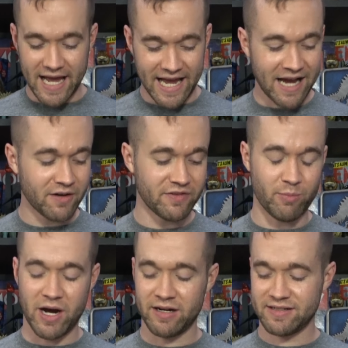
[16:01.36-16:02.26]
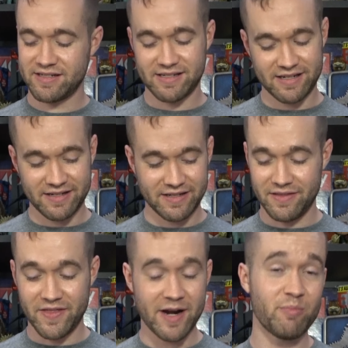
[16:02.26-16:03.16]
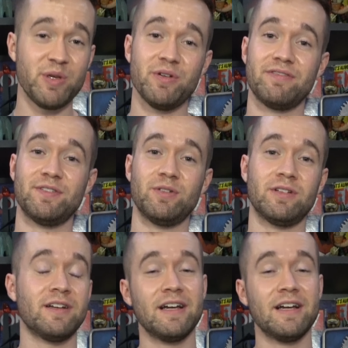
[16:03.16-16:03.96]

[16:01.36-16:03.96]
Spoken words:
out of the box. They're beautiful.